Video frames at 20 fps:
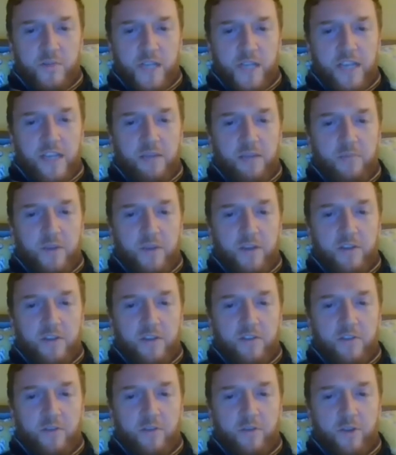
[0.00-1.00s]
taking
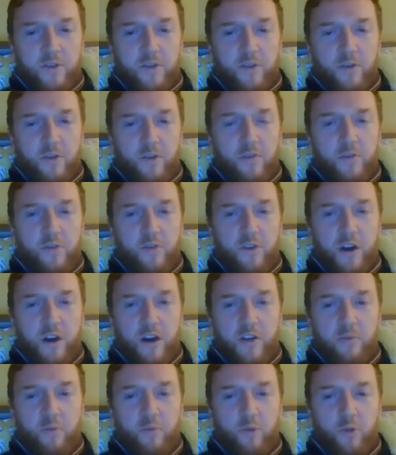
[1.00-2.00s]
pictures of you over your
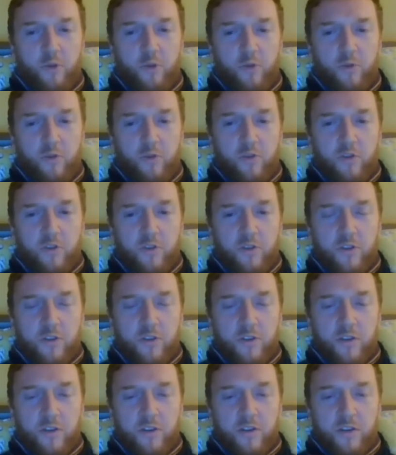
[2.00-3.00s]
garden wall,
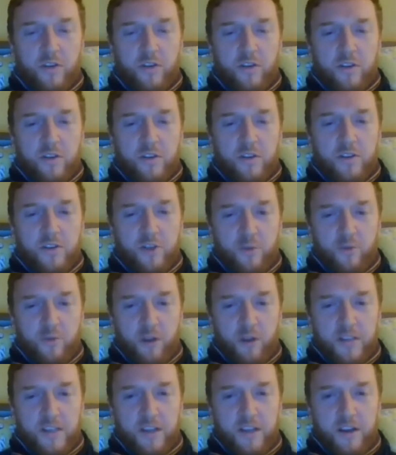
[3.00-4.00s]
to stop
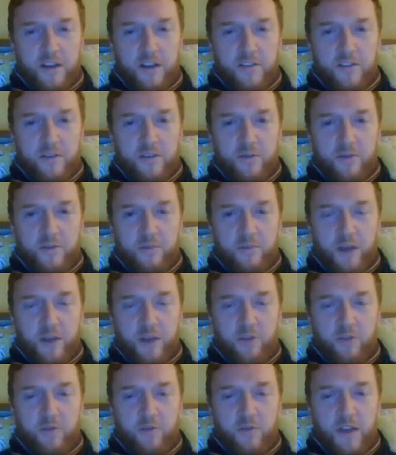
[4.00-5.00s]
writing articles about
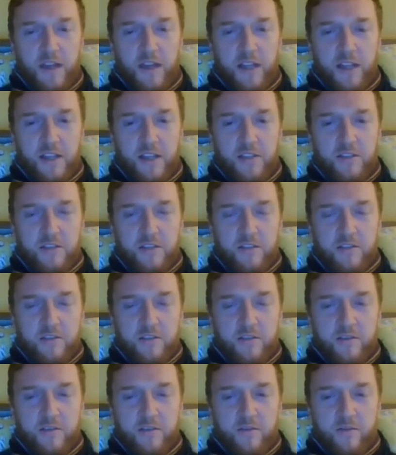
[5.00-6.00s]
your failings,
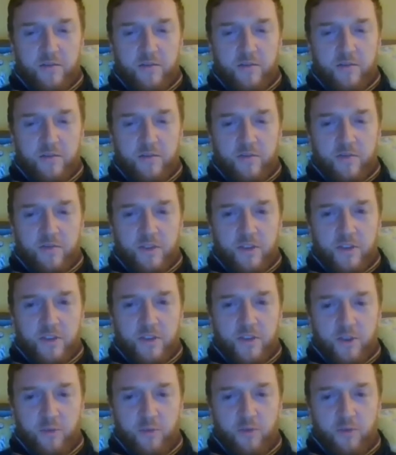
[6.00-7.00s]
to
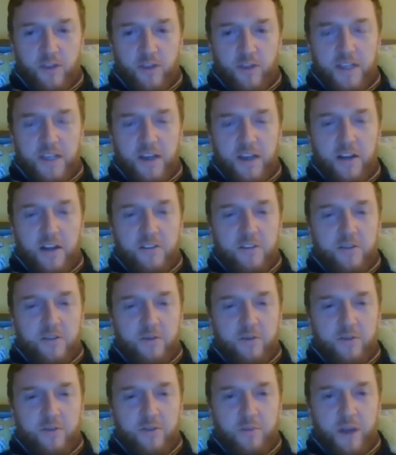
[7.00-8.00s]
stop reading
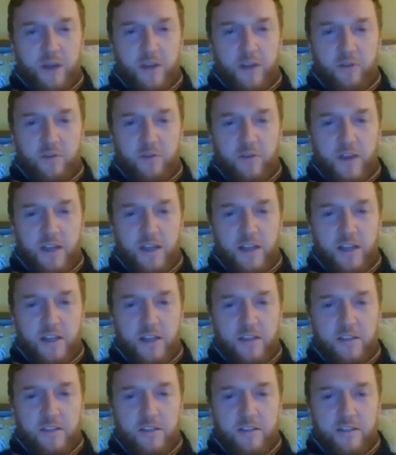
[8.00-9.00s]
articles about your
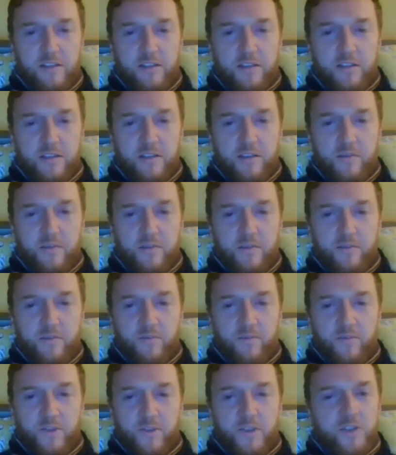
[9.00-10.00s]
failings,
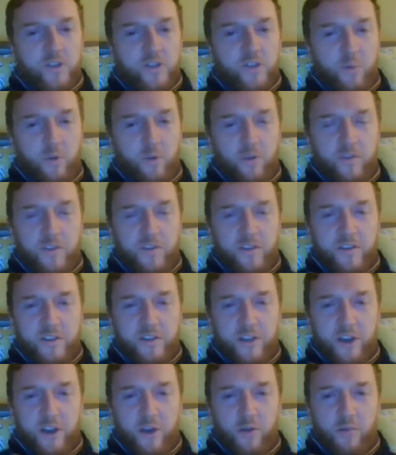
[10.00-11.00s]
to stop wanting to
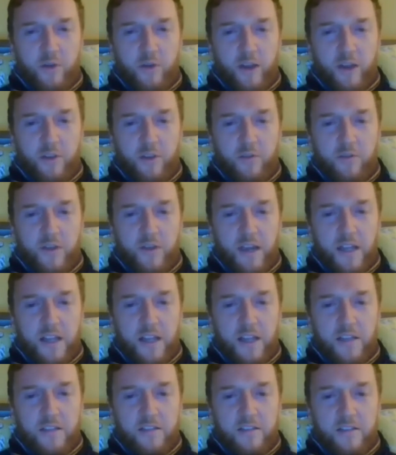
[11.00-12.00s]
know about your
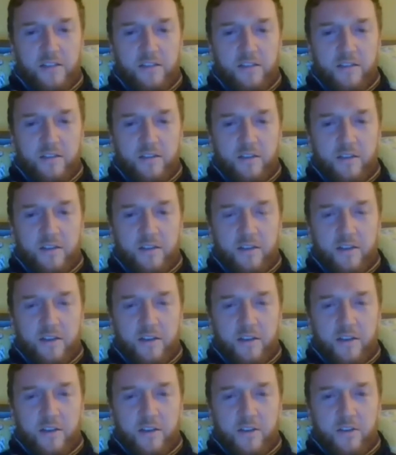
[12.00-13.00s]
failings,
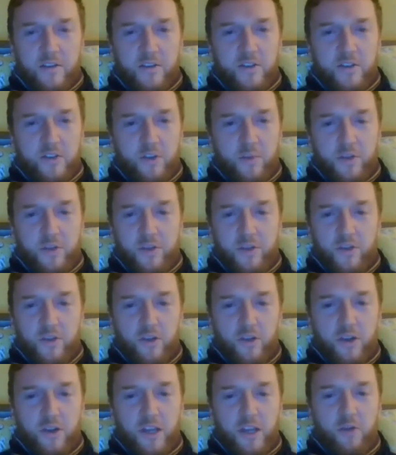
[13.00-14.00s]
to stop
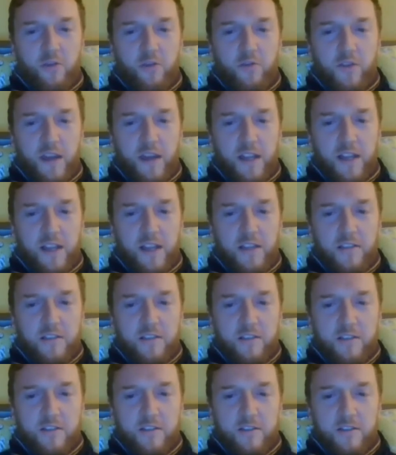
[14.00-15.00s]
enjoying your
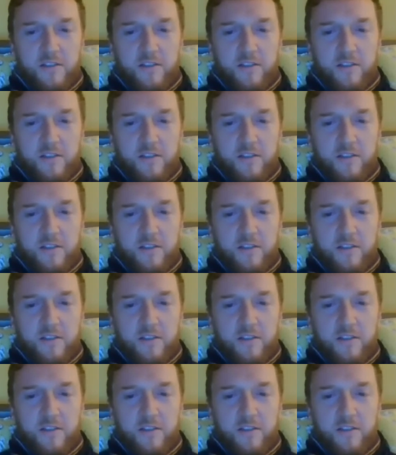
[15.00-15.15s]
failings,